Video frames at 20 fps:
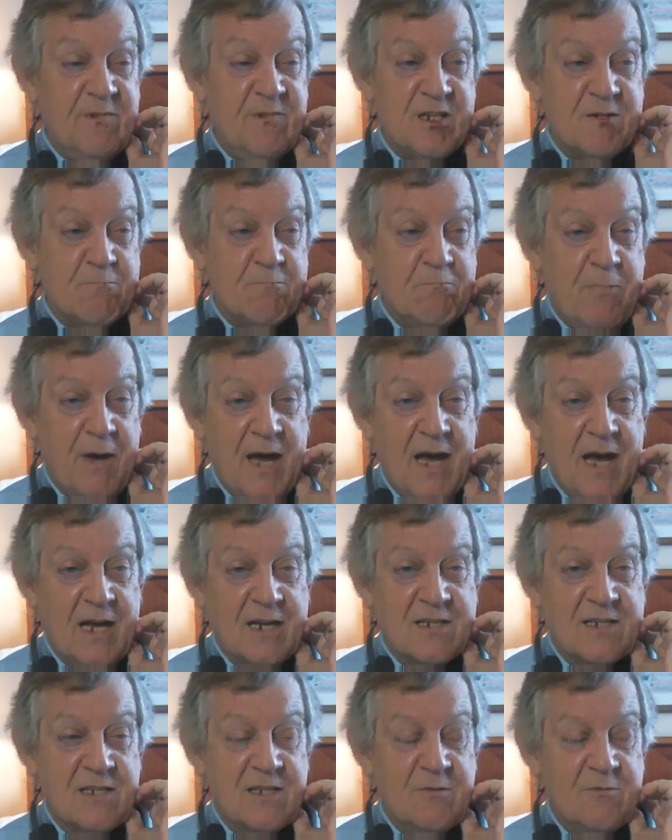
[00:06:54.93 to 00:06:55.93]
this
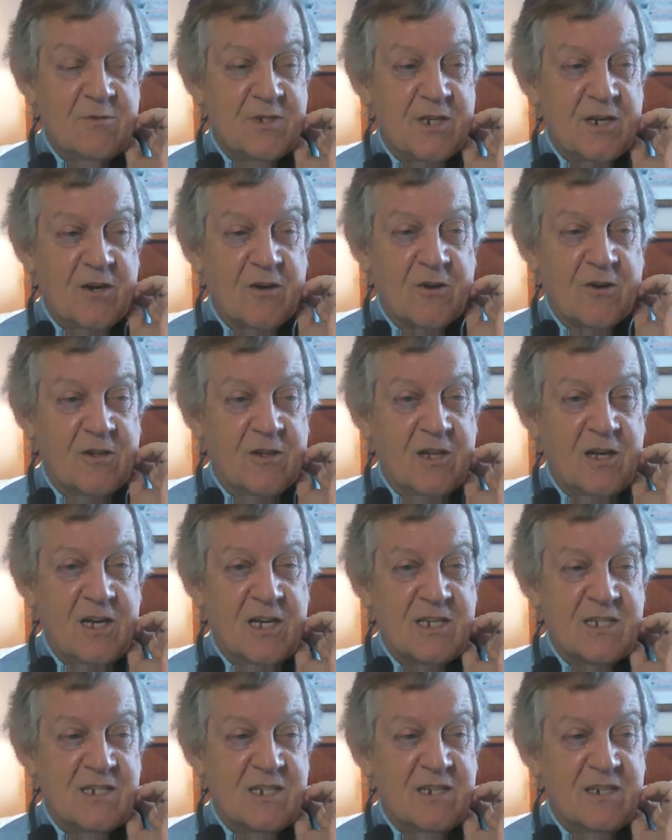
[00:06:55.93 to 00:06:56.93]
box that was in our
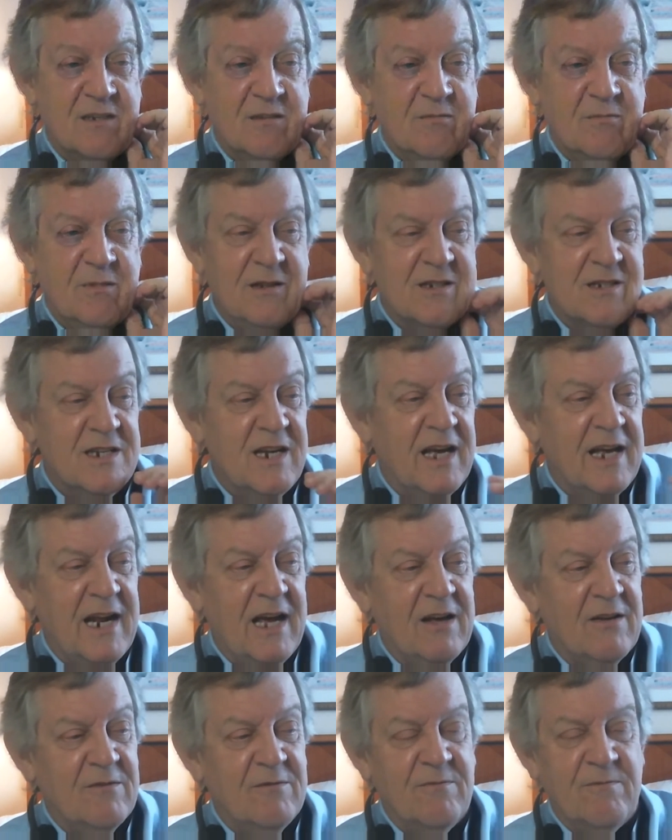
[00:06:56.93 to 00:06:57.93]
closet. It's not
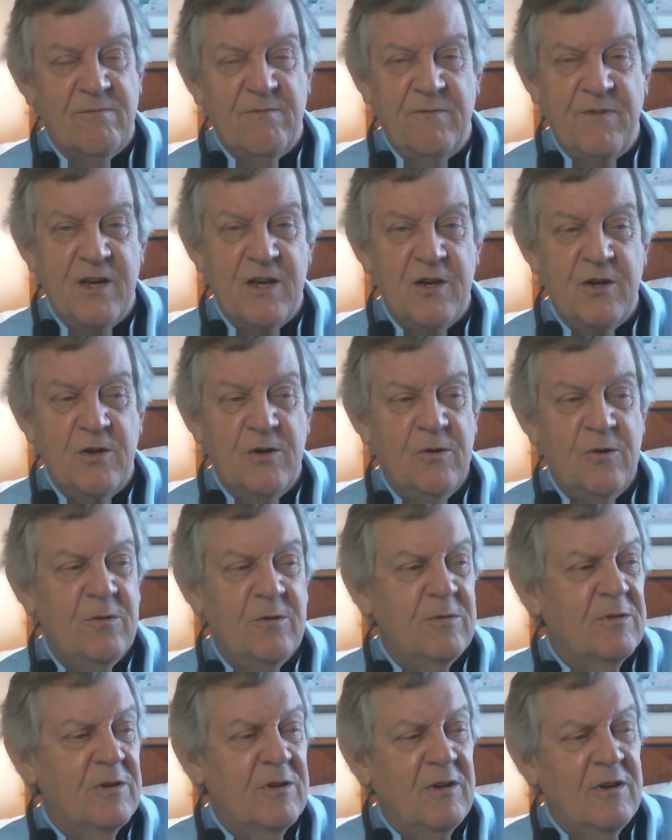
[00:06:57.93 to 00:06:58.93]
out in view.